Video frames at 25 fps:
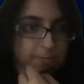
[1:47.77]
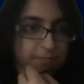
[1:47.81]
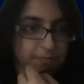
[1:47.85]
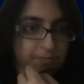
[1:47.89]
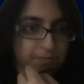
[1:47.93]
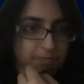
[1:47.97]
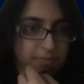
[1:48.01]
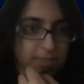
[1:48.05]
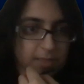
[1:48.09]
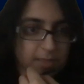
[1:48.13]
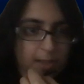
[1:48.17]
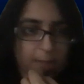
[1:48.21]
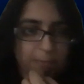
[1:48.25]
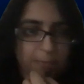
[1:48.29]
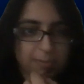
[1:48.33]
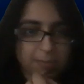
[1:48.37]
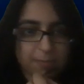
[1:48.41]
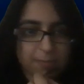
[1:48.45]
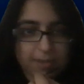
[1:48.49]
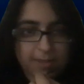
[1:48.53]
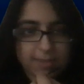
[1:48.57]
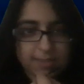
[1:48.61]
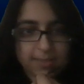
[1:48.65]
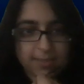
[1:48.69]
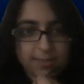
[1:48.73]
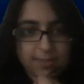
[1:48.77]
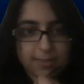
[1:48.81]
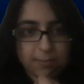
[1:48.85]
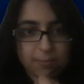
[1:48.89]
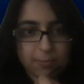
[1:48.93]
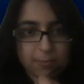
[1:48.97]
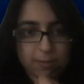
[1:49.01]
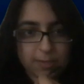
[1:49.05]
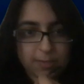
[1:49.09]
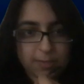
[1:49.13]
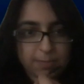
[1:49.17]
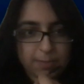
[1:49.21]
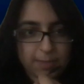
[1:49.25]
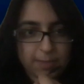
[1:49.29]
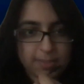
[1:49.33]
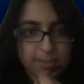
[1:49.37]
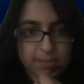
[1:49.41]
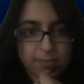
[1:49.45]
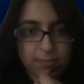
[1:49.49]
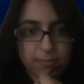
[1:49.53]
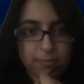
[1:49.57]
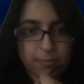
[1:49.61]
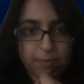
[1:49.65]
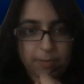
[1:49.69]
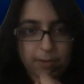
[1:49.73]
Optimizing the workspace to
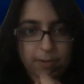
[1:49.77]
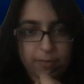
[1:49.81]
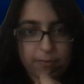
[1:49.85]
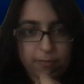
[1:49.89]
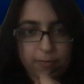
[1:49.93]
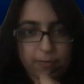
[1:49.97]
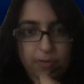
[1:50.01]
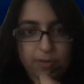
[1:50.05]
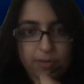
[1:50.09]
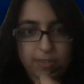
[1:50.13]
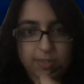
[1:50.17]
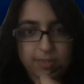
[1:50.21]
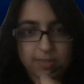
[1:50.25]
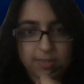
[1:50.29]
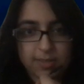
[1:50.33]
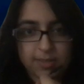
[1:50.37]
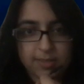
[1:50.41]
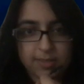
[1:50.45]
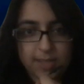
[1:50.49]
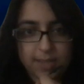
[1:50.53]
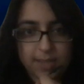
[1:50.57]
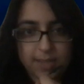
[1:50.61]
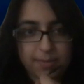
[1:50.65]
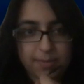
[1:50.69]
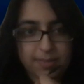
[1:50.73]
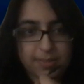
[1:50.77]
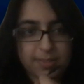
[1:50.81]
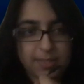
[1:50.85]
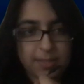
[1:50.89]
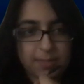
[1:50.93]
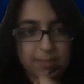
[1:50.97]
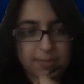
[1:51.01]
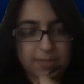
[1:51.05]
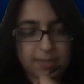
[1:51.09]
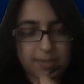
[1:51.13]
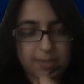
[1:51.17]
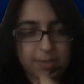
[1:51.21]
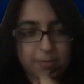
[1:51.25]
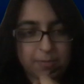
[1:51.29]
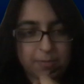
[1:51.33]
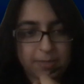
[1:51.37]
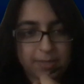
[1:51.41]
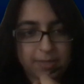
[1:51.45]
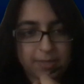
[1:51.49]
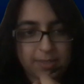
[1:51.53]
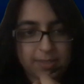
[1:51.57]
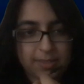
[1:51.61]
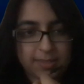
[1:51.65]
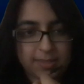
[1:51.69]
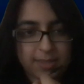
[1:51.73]
better focus on assignments helps in completing the
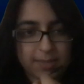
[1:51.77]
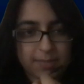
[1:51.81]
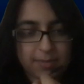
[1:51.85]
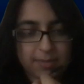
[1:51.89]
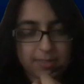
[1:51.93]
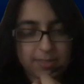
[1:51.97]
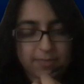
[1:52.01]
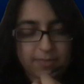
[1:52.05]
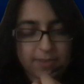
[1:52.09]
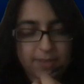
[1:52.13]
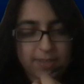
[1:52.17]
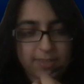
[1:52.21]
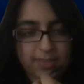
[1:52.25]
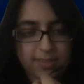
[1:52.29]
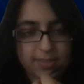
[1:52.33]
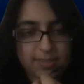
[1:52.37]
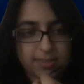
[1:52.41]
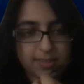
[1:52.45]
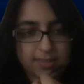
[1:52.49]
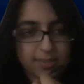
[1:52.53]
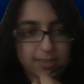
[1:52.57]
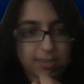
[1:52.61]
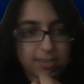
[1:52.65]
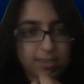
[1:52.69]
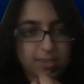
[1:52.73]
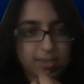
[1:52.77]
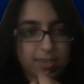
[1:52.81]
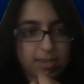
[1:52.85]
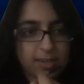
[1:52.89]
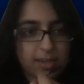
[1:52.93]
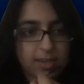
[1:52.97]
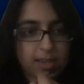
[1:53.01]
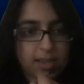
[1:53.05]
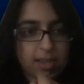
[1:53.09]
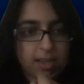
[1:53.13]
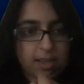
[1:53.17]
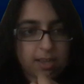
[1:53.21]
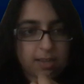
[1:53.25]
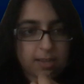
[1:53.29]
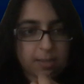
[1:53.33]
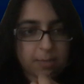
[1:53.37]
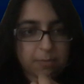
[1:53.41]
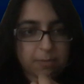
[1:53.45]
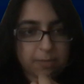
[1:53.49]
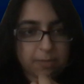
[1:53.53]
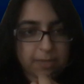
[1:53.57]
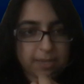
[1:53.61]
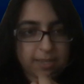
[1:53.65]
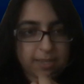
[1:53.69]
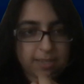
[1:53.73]
assignments faster.
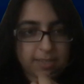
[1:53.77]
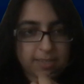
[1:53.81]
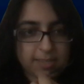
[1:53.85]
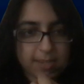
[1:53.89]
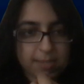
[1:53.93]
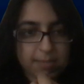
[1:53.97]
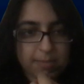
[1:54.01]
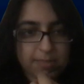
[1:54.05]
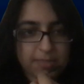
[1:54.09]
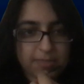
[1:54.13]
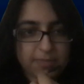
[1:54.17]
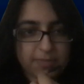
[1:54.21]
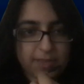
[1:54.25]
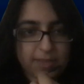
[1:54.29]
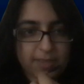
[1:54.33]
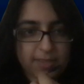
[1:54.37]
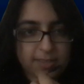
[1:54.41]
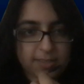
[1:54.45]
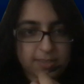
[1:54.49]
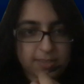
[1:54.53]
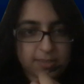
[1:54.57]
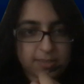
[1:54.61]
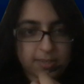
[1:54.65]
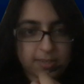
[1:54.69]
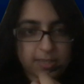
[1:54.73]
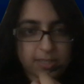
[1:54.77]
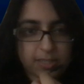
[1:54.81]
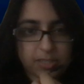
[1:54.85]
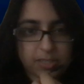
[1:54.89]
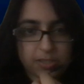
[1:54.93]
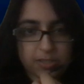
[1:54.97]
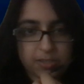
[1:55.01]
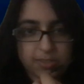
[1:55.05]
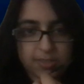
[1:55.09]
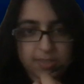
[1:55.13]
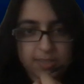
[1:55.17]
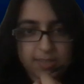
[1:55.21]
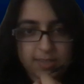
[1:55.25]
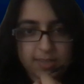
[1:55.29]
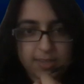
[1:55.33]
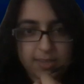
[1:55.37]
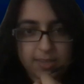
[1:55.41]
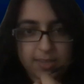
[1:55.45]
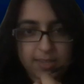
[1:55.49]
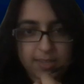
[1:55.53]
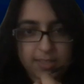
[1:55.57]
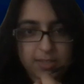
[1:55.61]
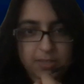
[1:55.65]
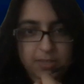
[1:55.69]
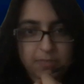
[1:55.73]
Completing assignments faster ensures that
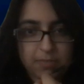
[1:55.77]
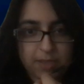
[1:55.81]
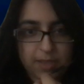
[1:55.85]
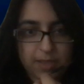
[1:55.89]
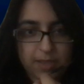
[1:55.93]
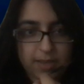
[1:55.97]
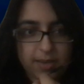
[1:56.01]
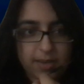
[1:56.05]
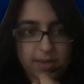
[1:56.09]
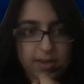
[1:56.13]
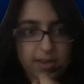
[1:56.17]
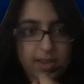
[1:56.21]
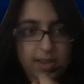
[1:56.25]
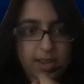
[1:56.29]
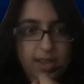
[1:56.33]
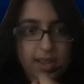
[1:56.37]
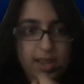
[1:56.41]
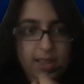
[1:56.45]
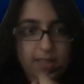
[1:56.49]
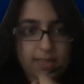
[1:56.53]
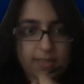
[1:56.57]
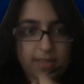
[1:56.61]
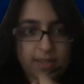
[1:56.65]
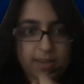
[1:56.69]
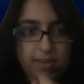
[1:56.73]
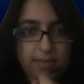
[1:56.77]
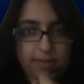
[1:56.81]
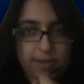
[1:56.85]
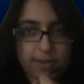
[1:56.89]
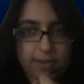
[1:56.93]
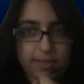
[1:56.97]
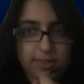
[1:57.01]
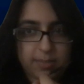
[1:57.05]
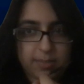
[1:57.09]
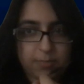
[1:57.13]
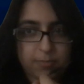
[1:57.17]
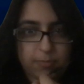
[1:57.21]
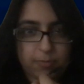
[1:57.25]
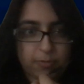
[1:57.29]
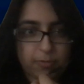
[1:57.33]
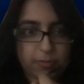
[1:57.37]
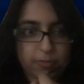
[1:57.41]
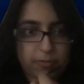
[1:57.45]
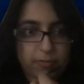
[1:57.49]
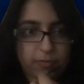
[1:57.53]
deadlines are met and that grades improve.